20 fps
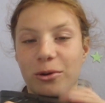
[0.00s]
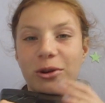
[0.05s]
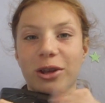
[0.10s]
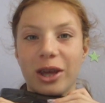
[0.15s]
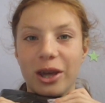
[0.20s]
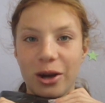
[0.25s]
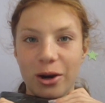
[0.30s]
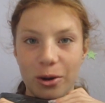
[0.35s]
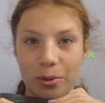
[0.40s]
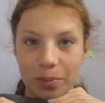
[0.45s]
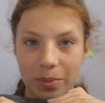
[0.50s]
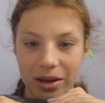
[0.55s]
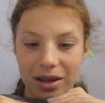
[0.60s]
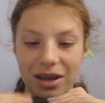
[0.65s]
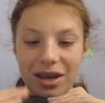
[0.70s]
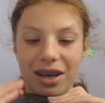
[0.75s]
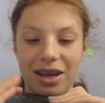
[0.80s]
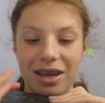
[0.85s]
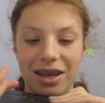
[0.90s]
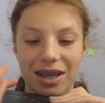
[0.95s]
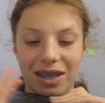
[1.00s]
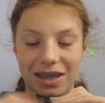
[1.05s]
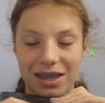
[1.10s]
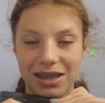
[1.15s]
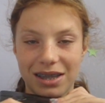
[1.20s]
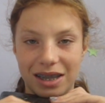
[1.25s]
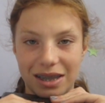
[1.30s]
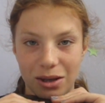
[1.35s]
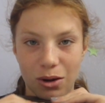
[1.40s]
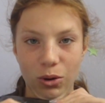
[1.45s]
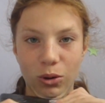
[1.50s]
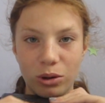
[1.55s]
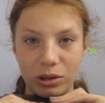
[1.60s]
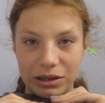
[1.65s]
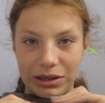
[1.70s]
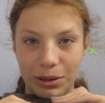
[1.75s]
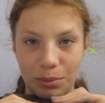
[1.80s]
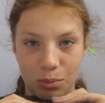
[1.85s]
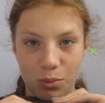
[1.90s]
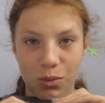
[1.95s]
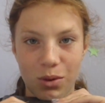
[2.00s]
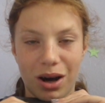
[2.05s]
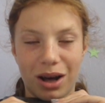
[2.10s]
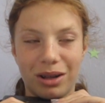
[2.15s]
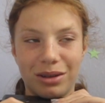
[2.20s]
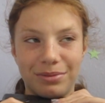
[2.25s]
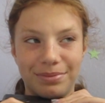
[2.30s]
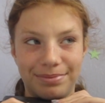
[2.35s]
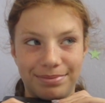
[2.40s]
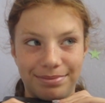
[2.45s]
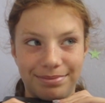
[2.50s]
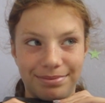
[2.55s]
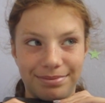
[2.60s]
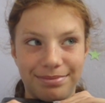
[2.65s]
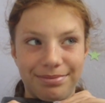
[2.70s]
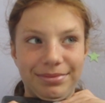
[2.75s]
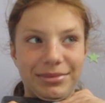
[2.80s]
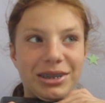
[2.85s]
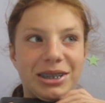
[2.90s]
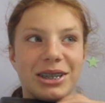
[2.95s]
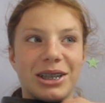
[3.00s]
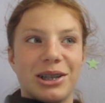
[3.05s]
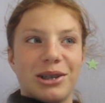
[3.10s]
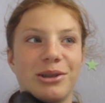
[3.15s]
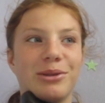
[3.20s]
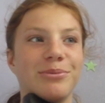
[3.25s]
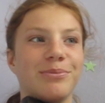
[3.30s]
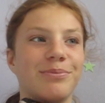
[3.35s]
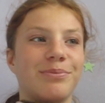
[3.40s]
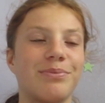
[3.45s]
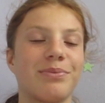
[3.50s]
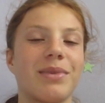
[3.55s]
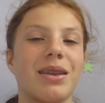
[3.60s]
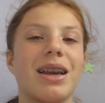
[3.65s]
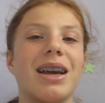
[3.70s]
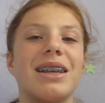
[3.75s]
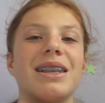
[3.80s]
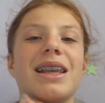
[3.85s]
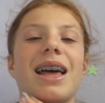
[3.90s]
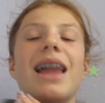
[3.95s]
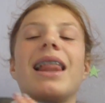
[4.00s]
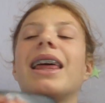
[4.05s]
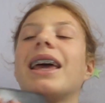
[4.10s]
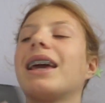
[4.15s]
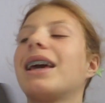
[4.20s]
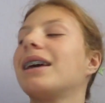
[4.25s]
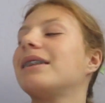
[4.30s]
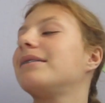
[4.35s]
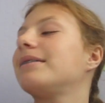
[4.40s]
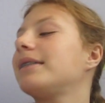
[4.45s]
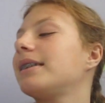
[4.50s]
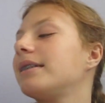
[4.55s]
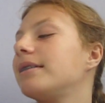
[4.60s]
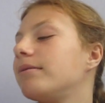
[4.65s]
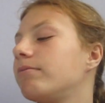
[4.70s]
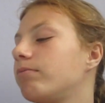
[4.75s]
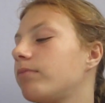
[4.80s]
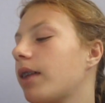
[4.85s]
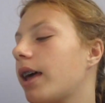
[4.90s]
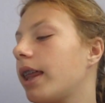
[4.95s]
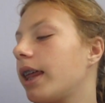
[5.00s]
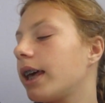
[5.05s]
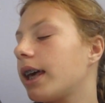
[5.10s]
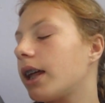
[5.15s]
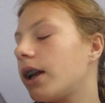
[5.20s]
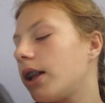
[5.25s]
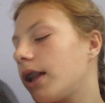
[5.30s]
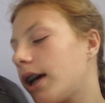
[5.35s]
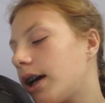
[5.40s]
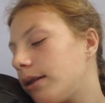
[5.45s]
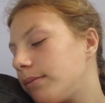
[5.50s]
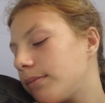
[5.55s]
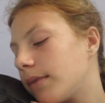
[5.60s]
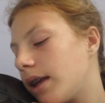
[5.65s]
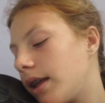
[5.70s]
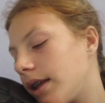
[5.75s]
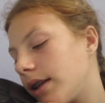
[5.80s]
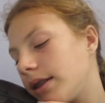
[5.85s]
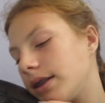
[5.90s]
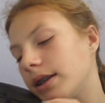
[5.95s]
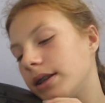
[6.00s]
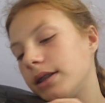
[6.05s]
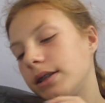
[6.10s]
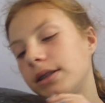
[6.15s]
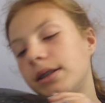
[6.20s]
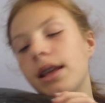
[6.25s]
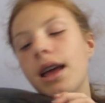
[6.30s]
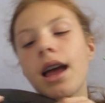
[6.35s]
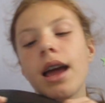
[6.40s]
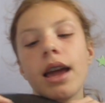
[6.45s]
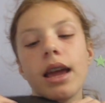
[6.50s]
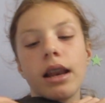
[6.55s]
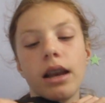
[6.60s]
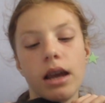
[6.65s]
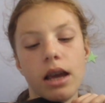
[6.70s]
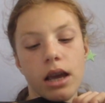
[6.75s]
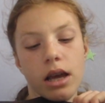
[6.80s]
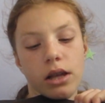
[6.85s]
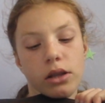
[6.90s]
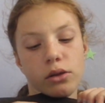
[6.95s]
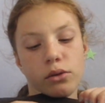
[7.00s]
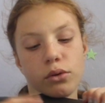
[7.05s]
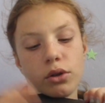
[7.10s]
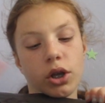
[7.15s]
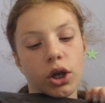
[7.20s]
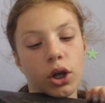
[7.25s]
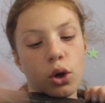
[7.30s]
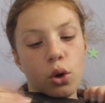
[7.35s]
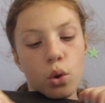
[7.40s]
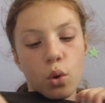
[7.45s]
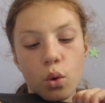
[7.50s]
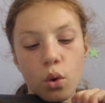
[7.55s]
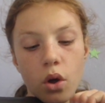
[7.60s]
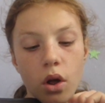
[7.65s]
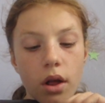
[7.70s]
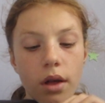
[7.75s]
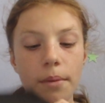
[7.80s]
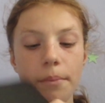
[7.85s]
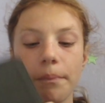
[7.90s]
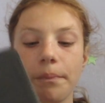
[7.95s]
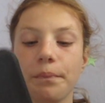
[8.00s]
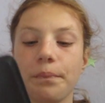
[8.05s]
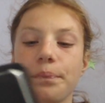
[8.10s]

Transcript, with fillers: I really hope it holds up well. So, because I like I like it a lot. I like the design. It's really cool.